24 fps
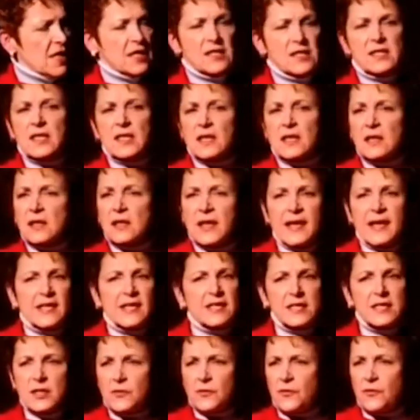is the
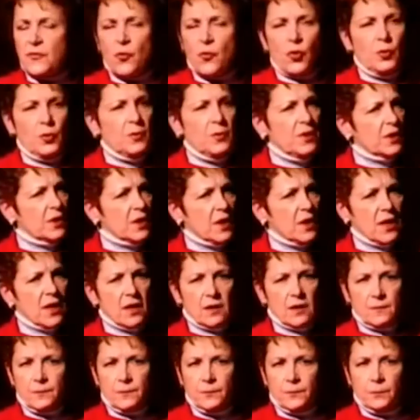classic
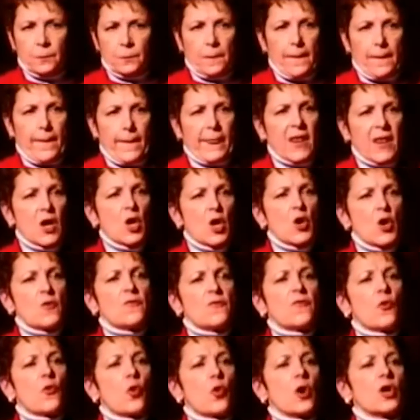formula
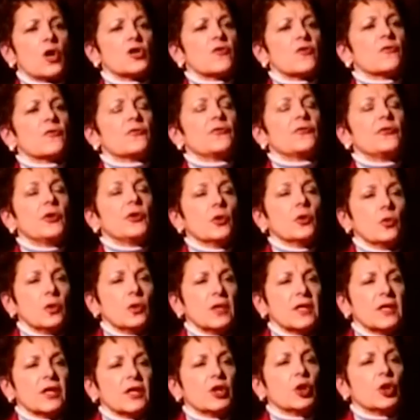for
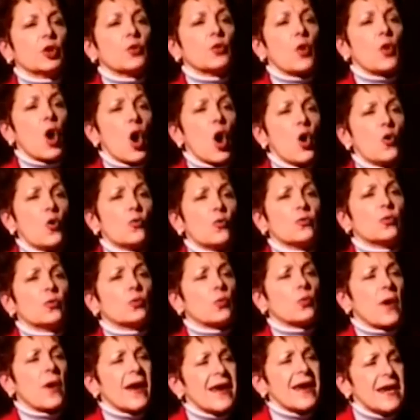fueling your
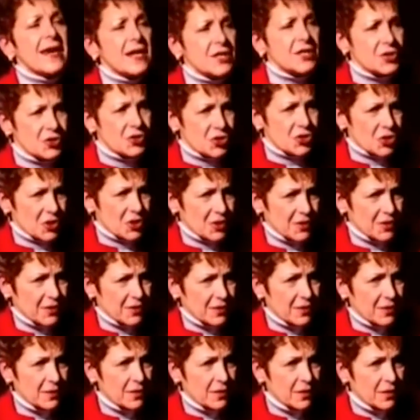own rage.
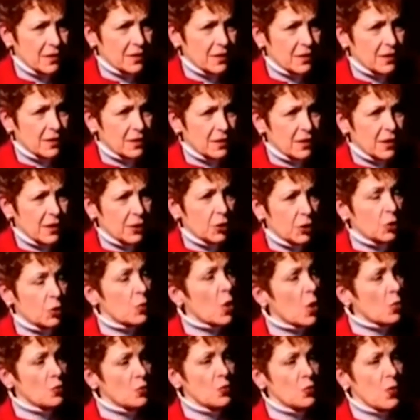
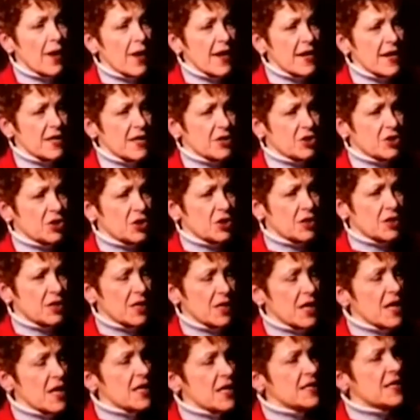Your own rage.
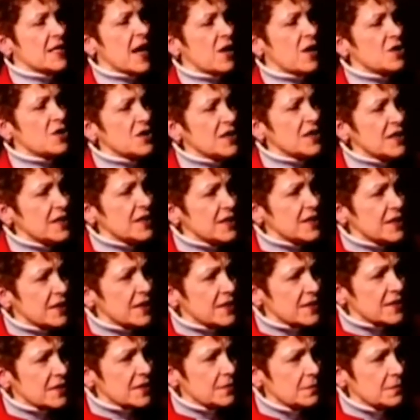
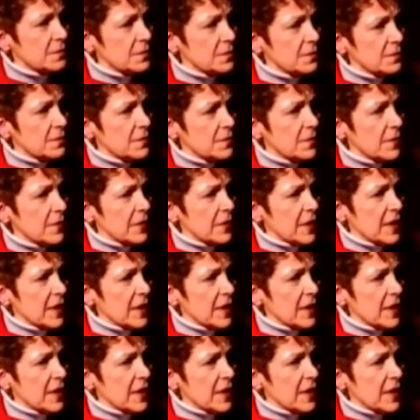Narcissism,